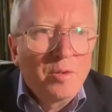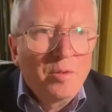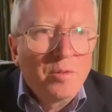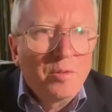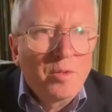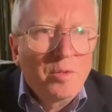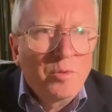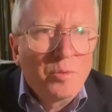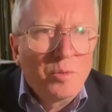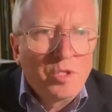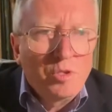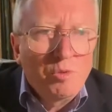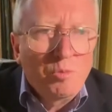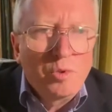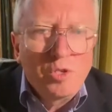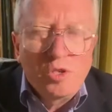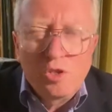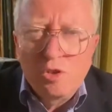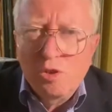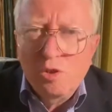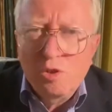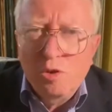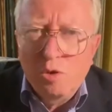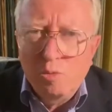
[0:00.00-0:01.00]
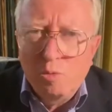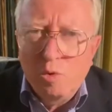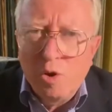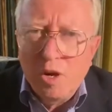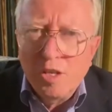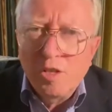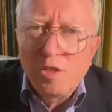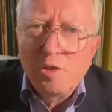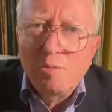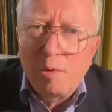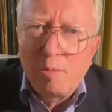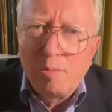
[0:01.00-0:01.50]
which is a good
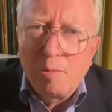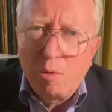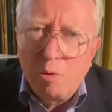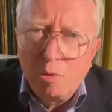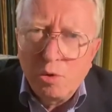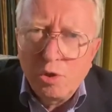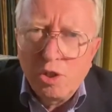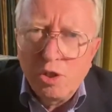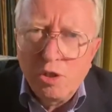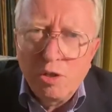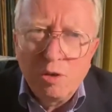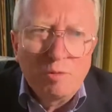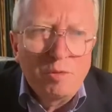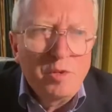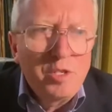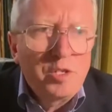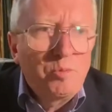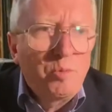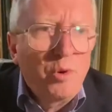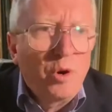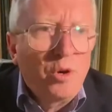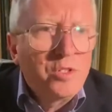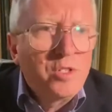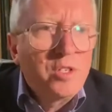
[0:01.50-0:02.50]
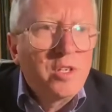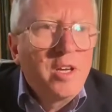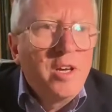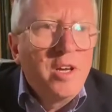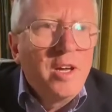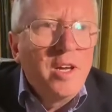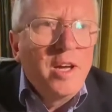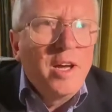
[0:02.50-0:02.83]
way. It's a proportionate response.